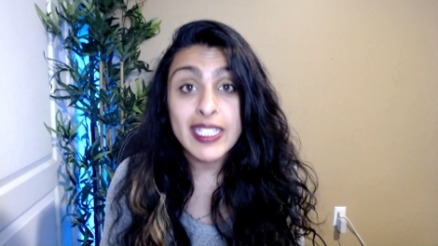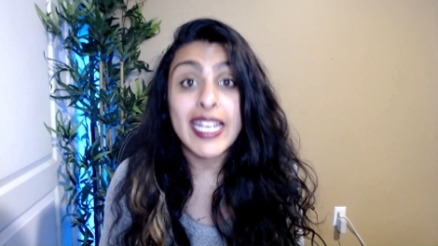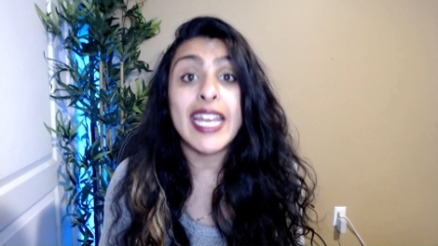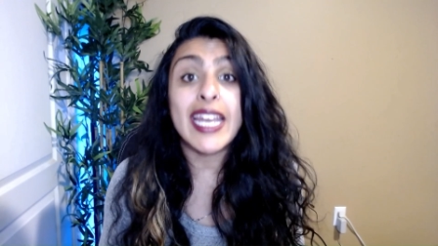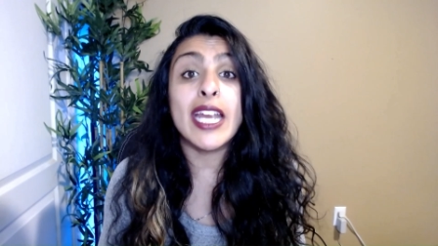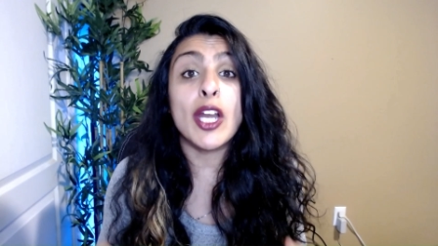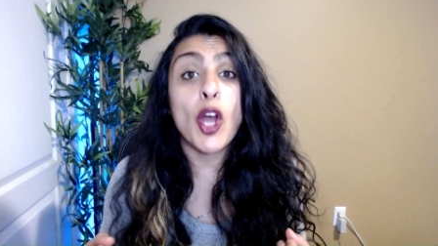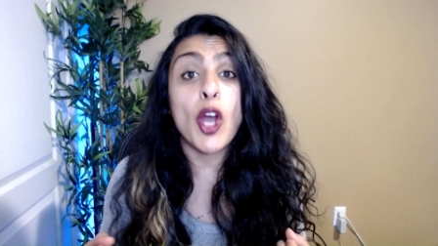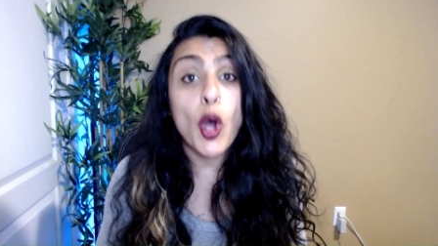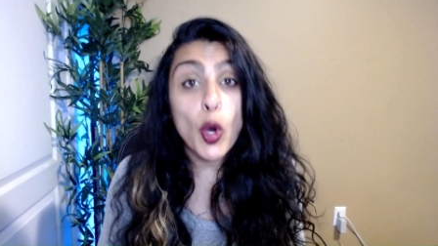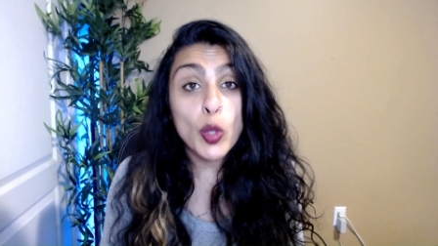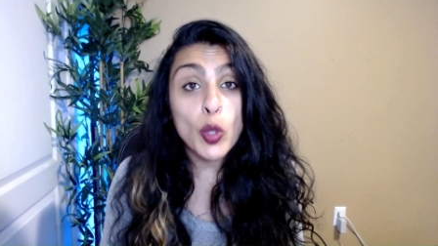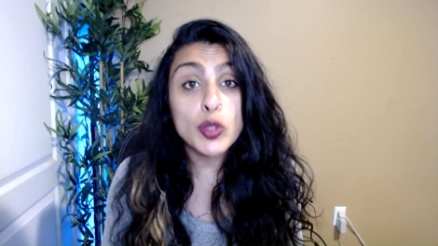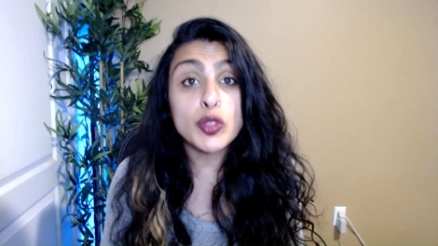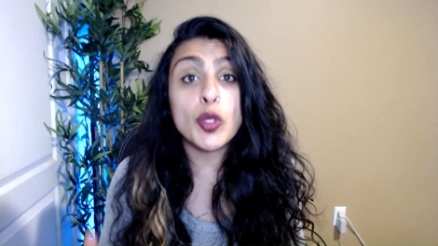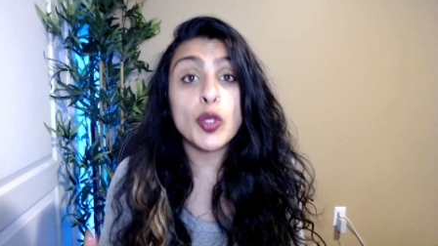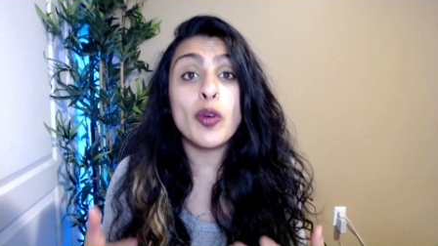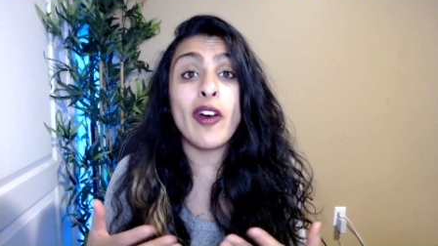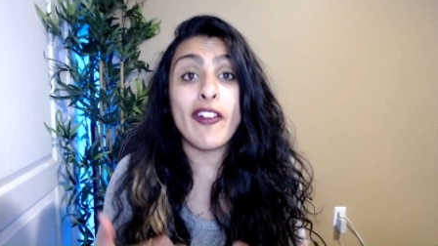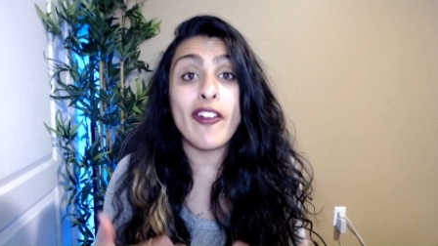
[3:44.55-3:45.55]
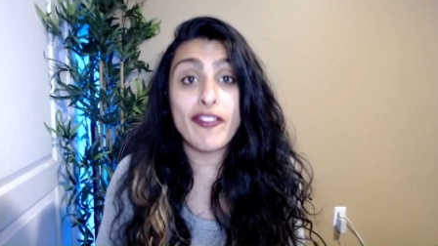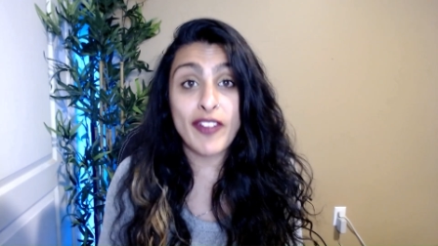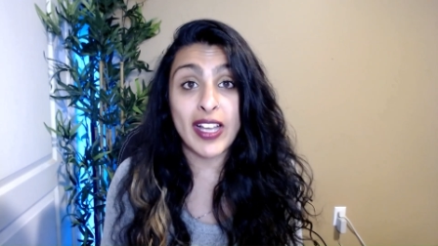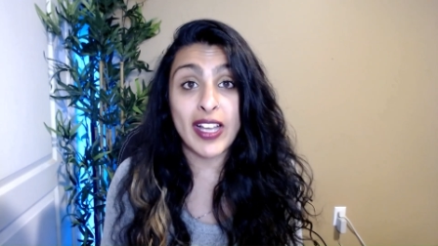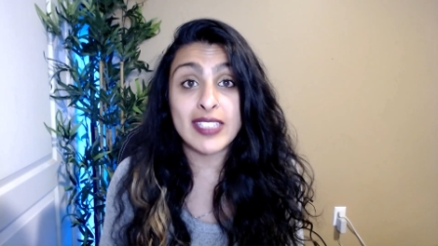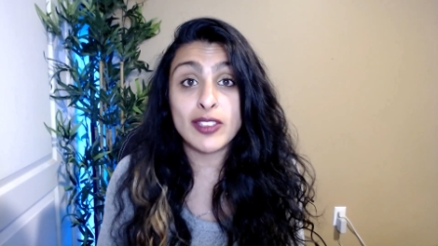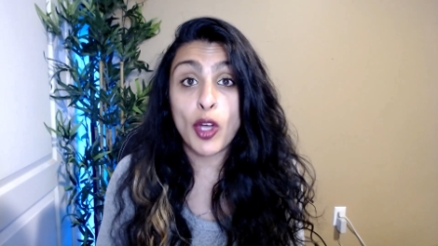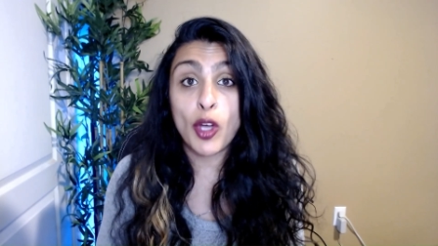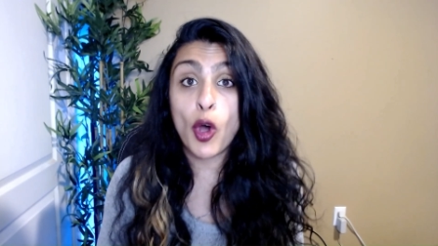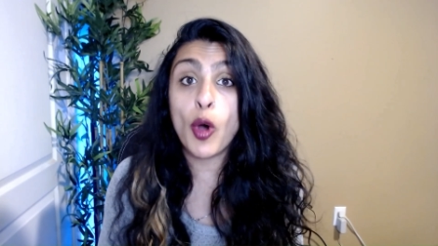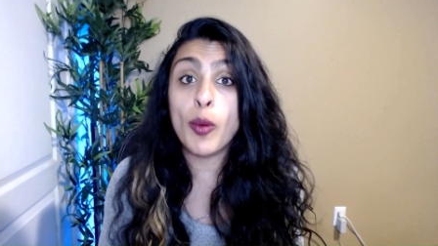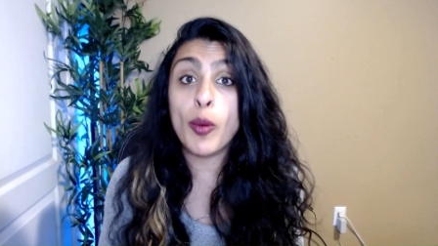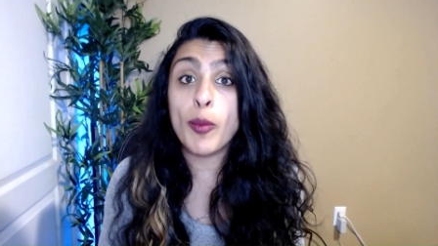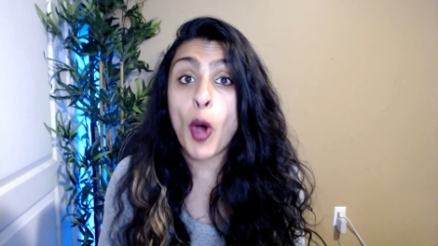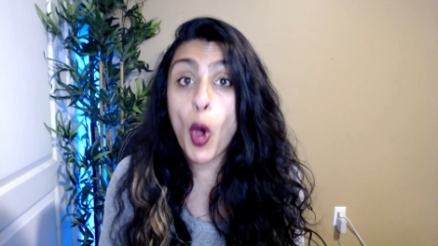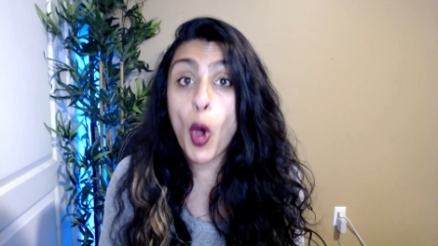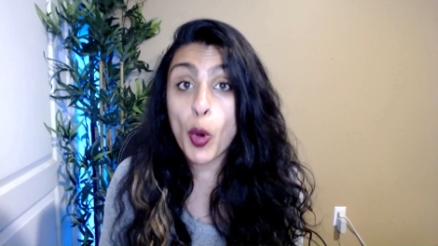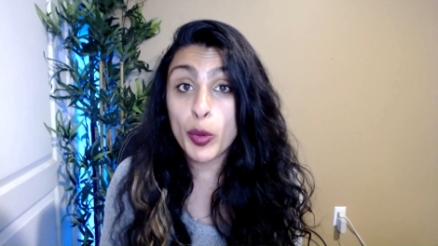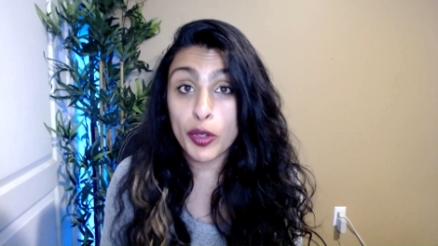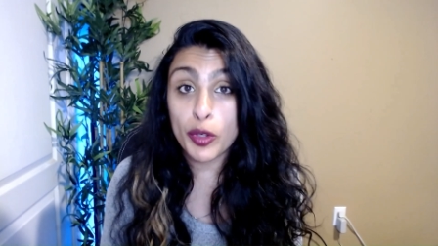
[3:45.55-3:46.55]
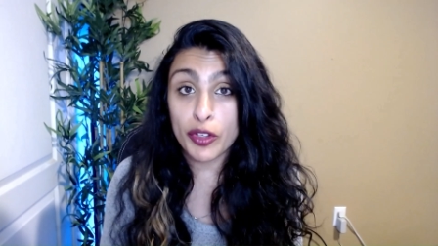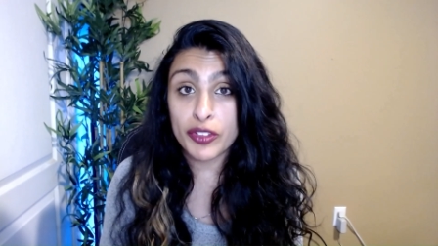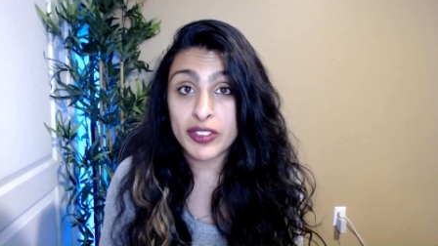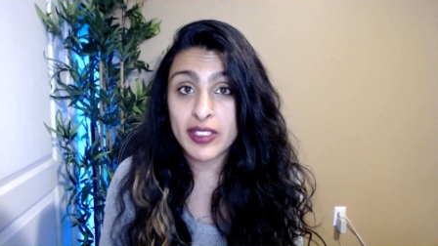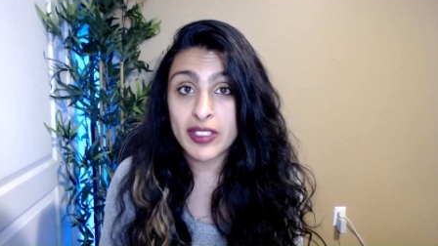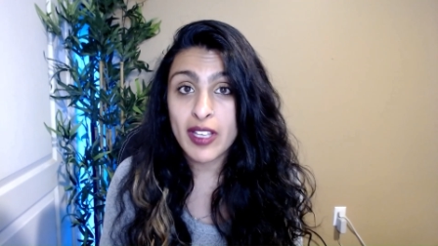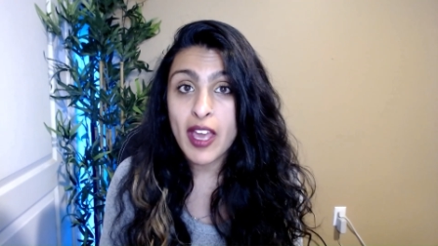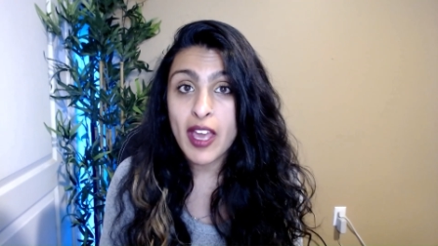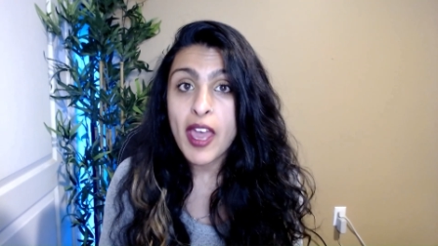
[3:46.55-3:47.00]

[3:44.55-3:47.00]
it also affects homeowners,